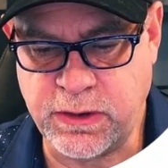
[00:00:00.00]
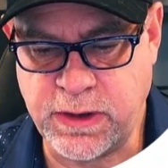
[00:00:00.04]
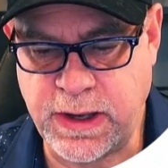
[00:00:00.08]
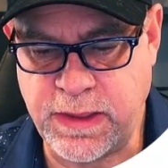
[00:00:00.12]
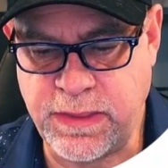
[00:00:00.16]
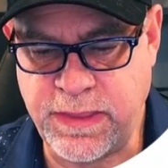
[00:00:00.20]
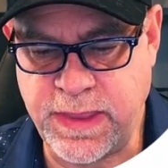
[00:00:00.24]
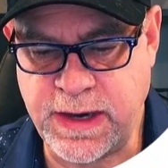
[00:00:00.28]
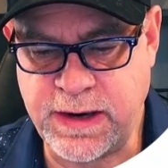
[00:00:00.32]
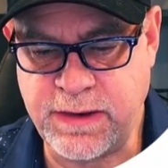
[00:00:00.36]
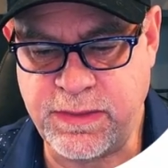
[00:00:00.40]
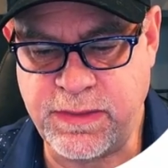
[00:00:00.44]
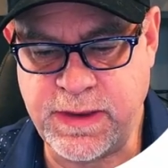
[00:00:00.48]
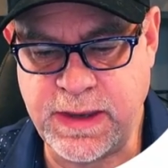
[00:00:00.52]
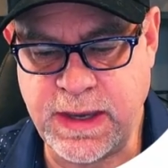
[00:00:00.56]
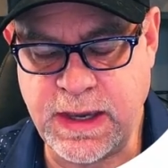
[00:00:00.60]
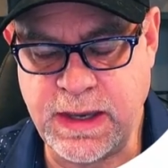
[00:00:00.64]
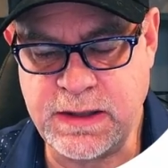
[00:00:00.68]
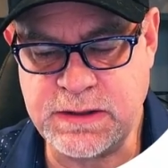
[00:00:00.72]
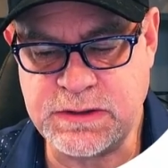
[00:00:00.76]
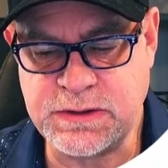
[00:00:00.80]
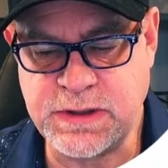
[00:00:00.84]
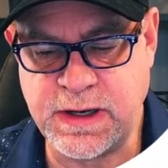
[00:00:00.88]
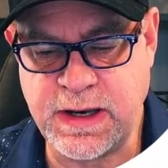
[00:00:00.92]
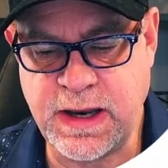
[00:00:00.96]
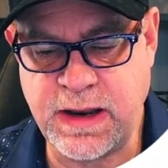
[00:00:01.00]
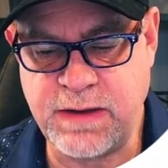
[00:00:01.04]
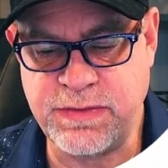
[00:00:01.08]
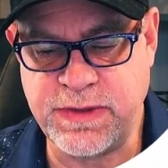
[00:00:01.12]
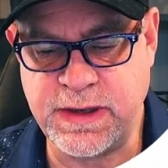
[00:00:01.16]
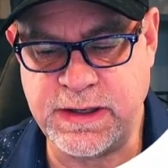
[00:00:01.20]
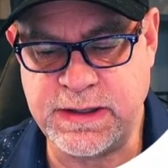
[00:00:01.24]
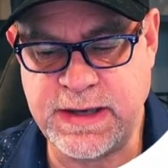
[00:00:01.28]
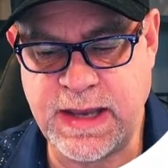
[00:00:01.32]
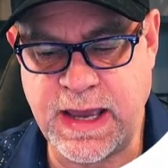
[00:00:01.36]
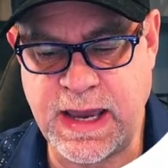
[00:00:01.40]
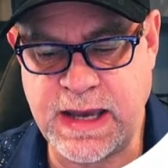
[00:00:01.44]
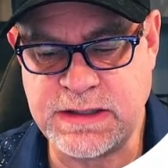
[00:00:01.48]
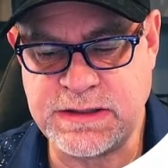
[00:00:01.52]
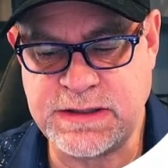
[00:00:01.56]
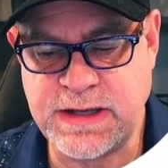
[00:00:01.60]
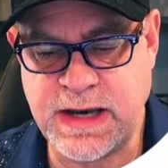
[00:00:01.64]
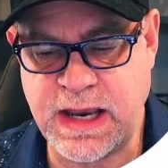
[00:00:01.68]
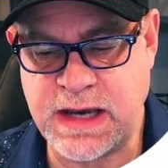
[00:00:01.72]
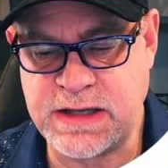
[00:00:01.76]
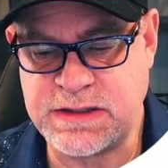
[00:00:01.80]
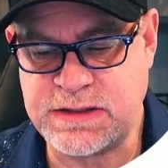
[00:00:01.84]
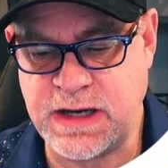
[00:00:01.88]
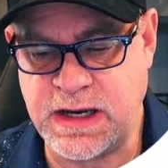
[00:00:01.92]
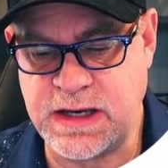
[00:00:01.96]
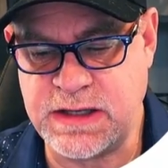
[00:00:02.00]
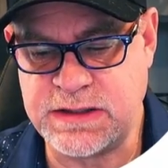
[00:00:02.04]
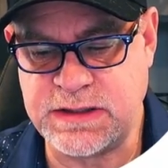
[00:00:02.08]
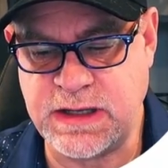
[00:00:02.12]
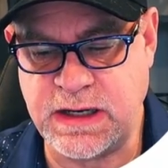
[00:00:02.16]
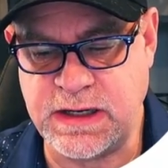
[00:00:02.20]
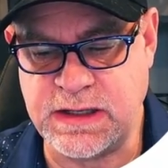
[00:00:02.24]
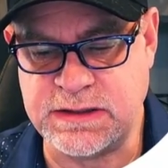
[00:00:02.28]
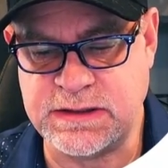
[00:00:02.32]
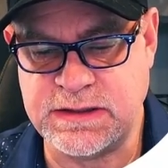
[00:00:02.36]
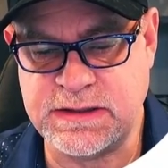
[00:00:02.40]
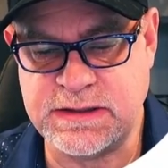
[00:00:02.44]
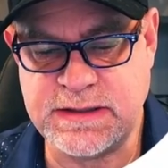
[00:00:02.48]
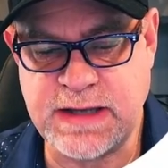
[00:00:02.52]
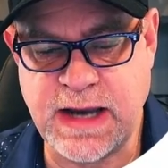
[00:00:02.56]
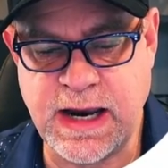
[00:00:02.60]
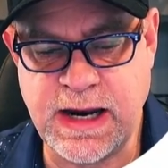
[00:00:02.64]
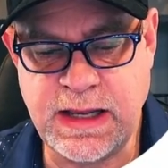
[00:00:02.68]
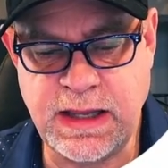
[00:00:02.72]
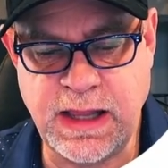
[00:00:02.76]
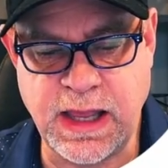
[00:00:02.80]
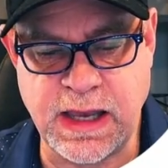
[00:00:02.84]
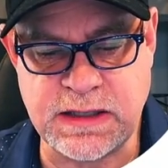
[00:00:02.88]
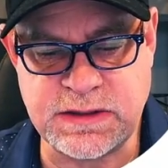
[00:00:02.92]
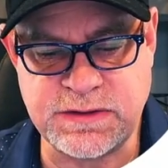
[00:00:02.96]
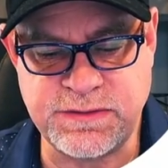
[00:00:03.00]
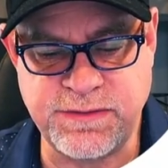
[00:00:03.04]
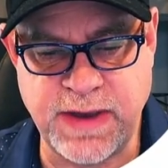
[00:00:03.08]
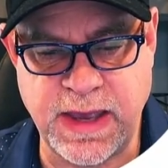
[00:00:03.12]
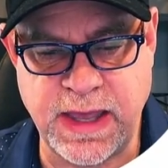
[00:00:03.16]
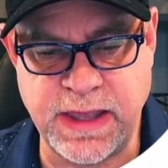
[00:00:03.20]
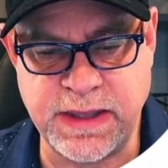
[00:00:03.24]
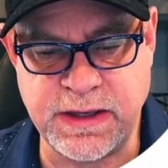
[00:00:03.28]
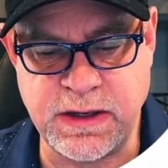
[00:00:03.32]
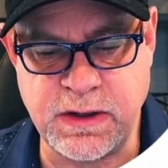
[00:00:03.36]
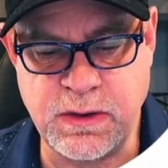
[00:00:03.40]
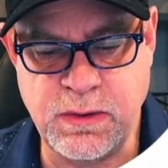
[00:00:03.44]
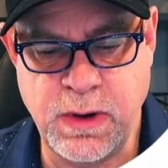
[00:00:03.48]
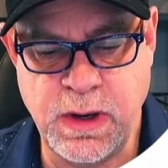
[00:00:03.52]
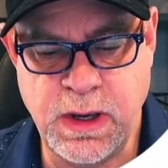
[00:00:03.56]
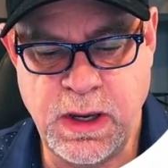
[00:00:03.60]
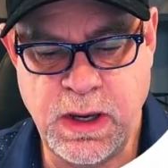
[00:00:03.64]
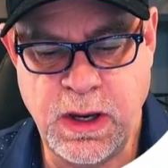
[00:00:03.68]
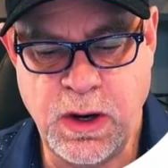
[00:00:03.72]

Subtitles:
and then at the end it's going to have the --s and a stylized value,